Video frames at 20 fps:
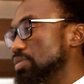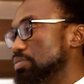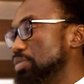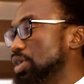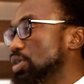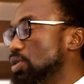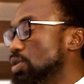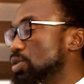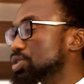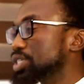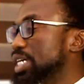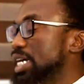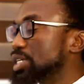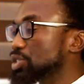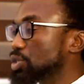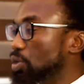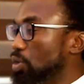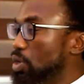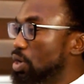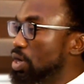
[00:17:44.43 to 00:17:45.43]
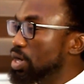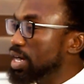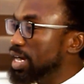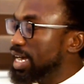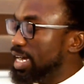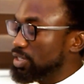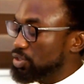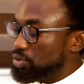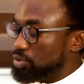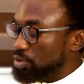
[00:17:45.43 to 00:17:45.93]
Because as
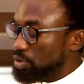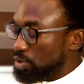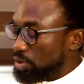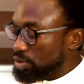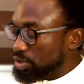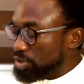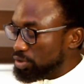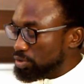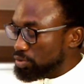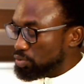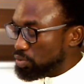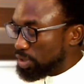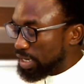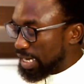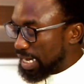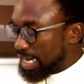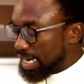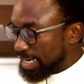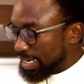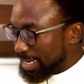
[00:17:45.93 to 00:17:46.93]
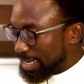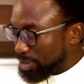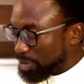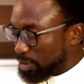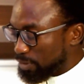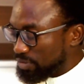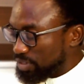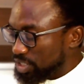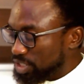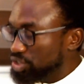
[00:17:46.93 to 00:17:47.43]
long as you continue to carry any
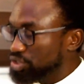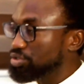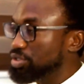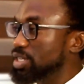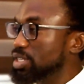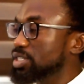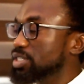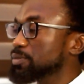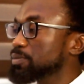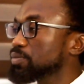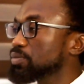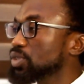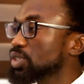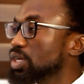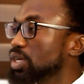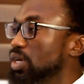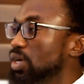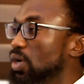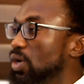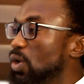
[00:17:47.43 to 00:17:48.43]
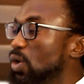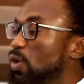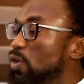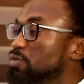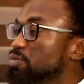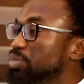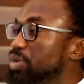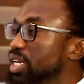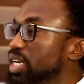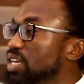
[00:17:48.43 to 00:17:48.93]
of these traits
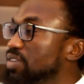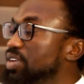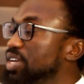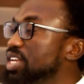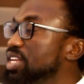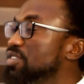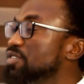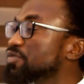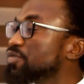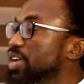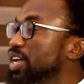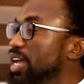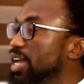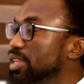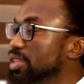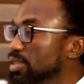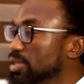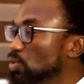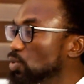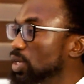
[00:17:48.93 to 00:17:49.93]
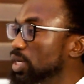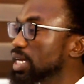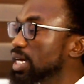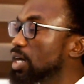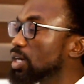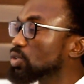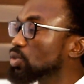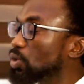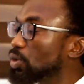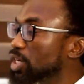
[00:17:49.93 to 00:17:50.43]
of believing in faith
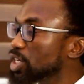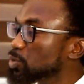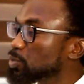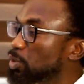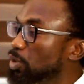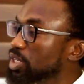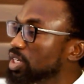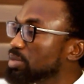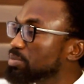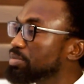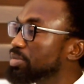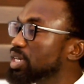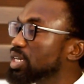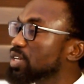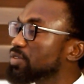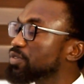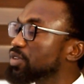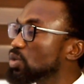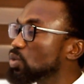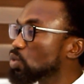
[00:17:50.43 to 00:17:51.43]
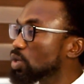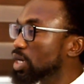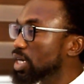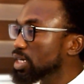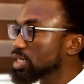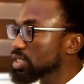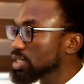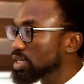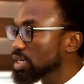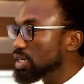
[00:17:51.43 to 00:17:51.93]
without corresponding belief in
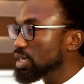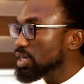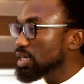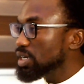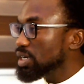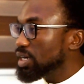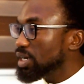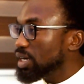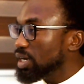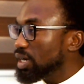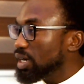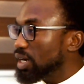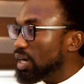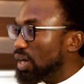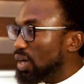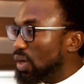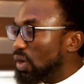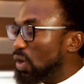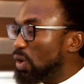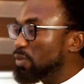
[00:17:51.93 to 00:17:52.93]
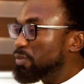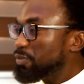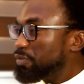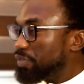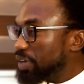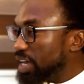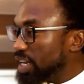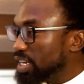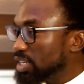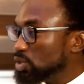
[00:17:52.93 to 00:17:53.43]
works, of
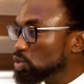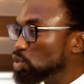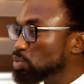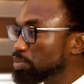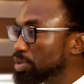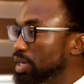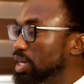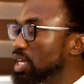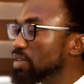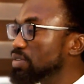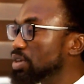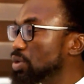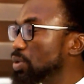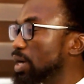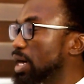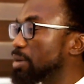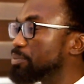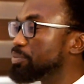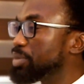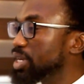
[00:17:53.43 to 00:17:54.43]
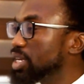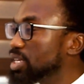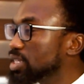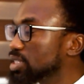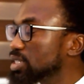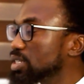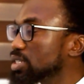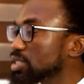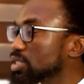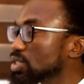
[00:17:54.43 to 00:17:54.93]
failing to believe in your
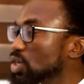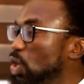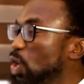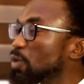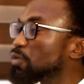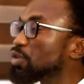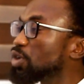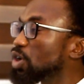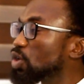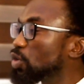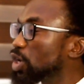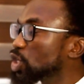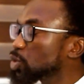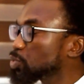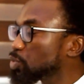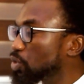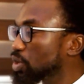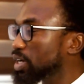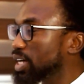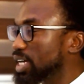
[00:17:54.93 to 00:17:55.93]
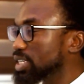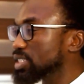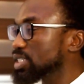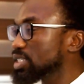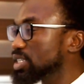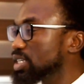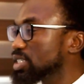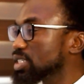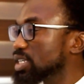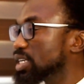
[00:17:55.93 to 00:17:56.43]
abilities, of always
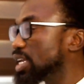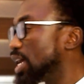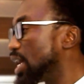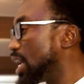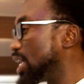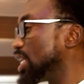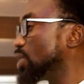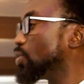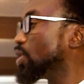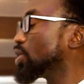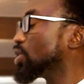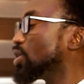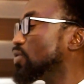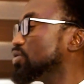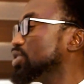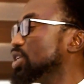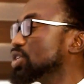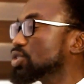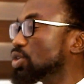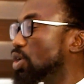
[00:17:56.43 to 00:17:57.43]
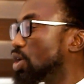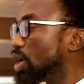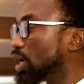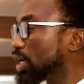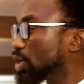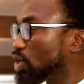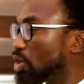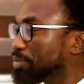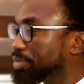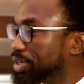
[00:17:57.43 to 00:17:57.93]
procrastinating any one of these
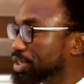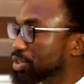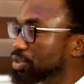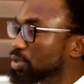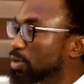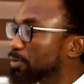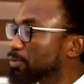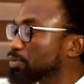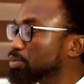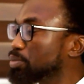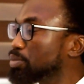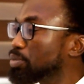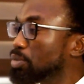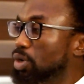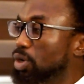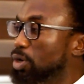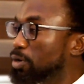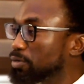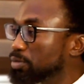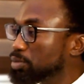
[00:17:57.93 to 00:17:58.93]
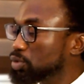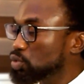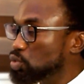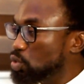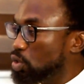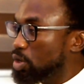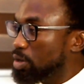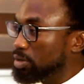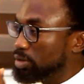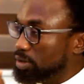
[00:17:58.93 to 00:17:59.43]
or a combination of more
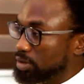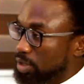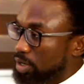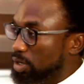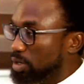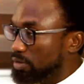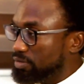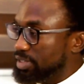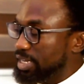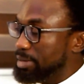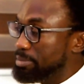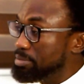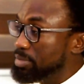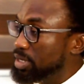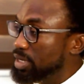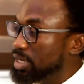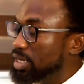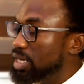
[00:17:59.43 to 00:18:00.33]
toward all of them,